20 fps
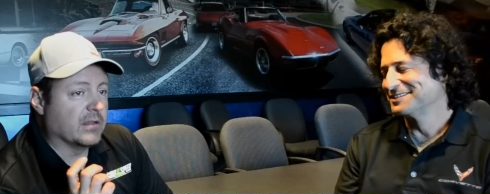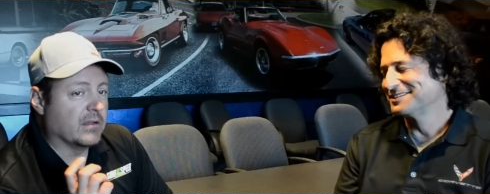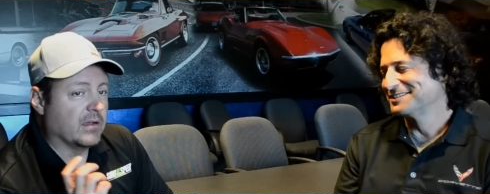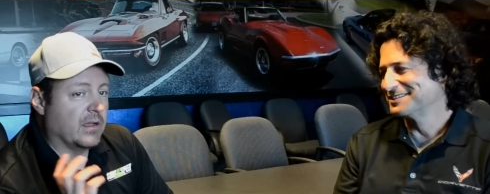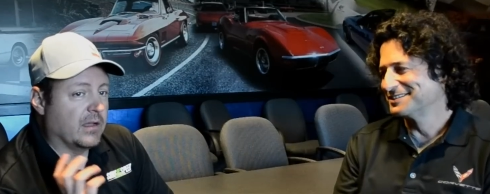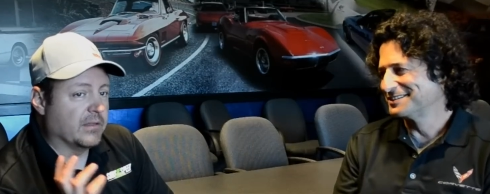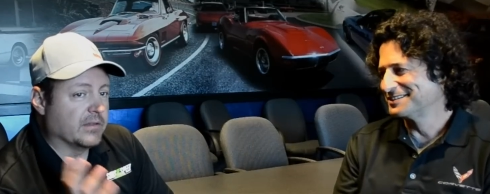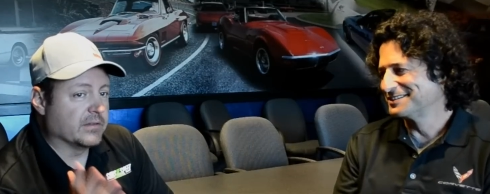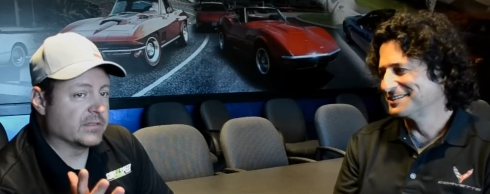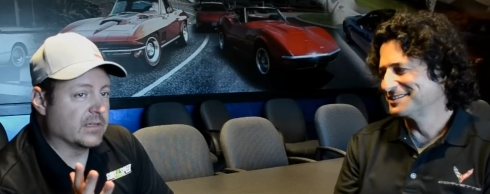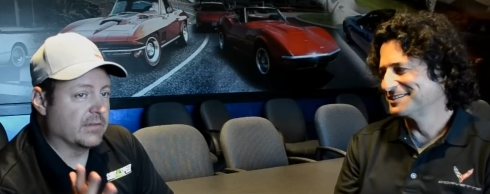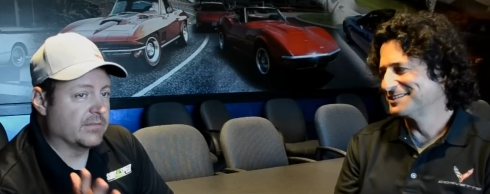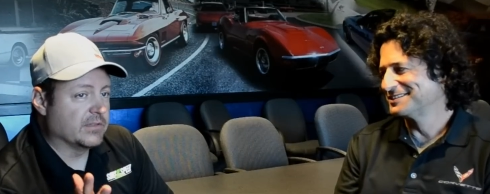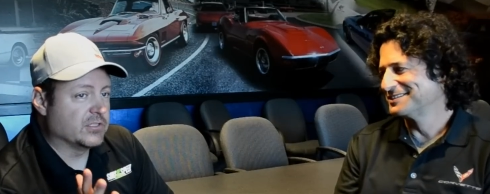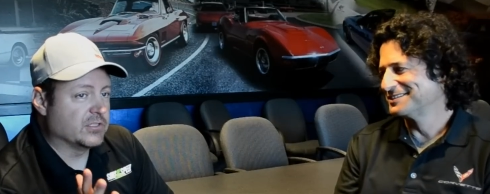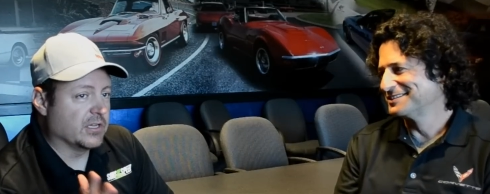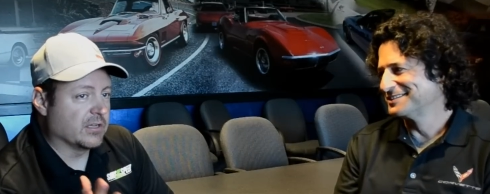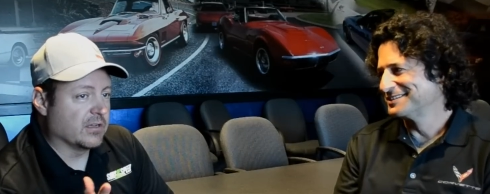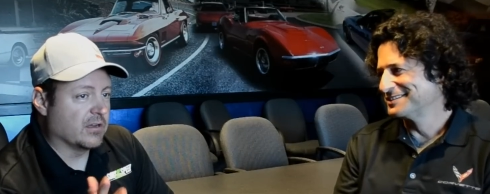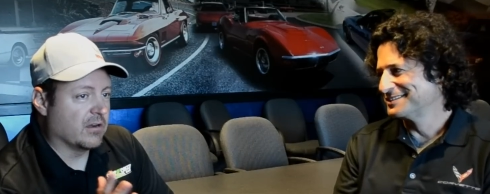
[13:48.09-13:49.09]
Speaker 1: on the 7th
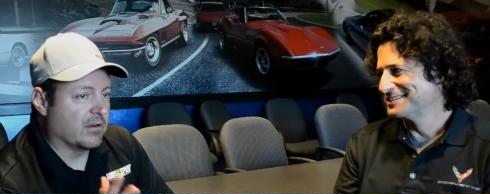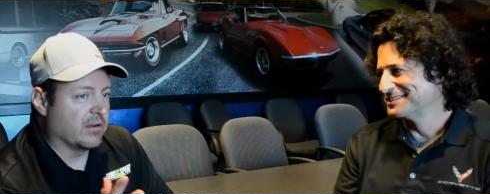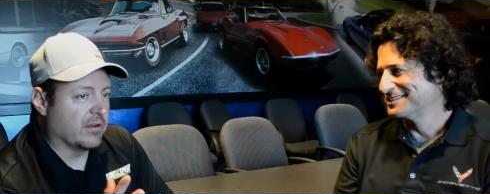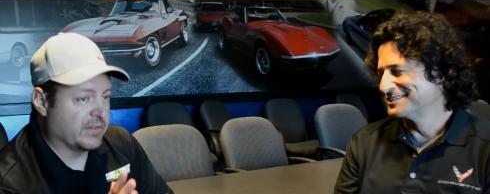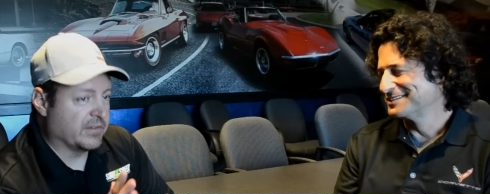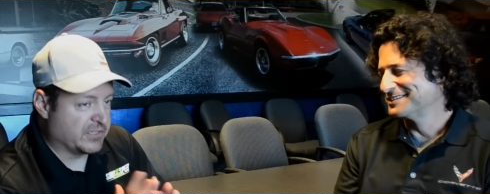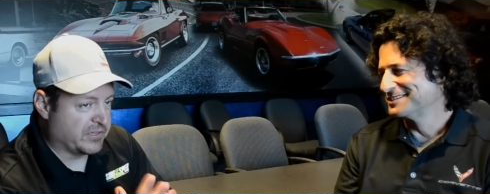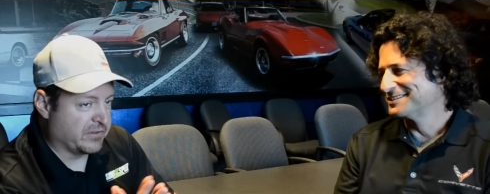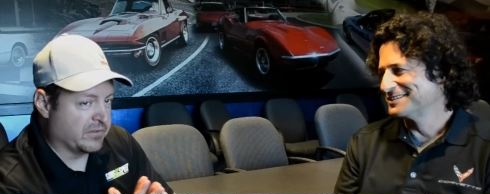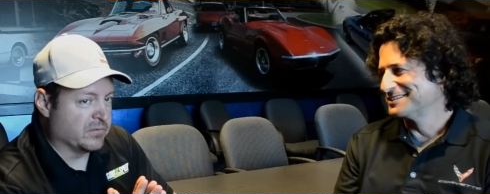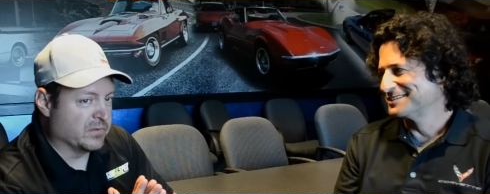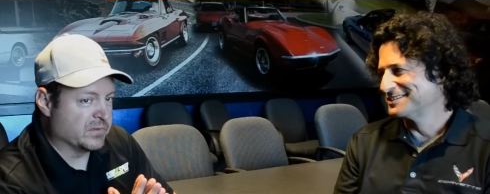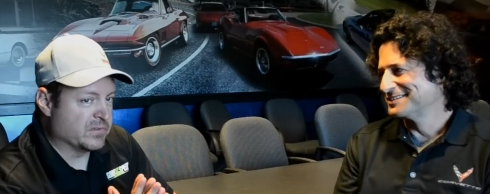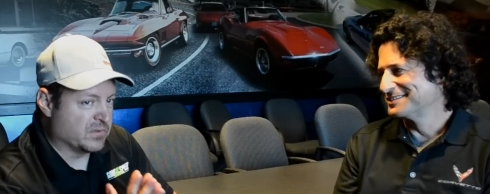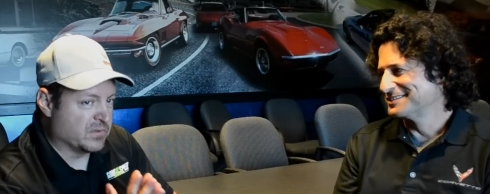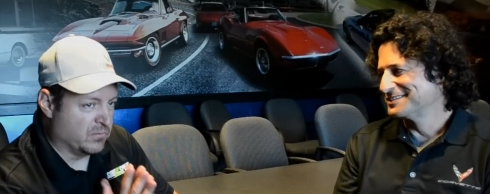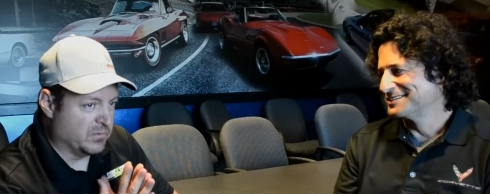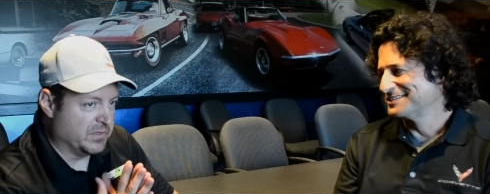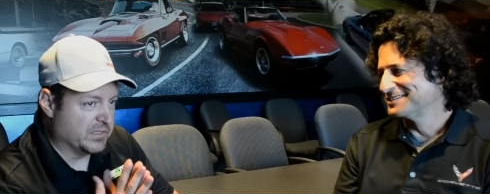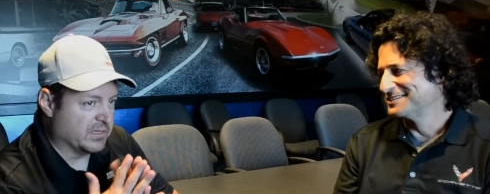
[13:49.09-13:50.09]
gen car, actually, that's the
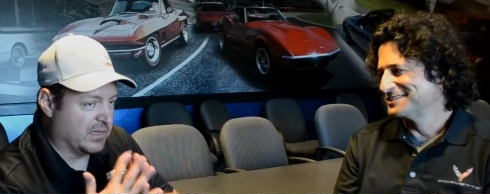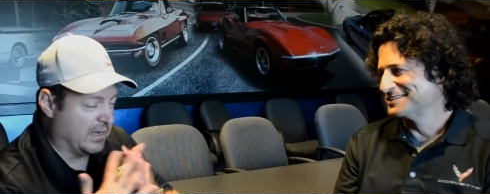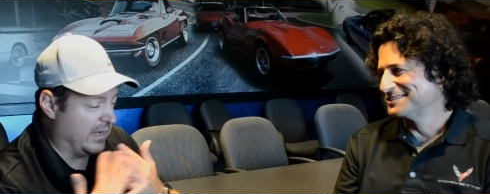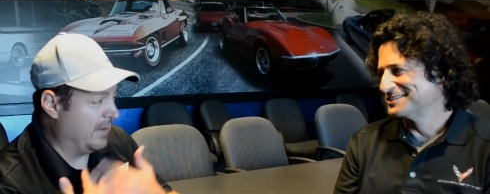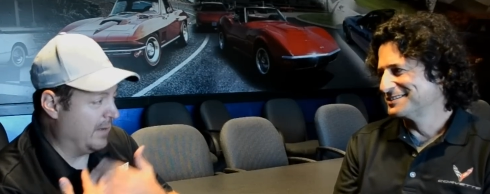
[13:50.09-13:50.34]
reason I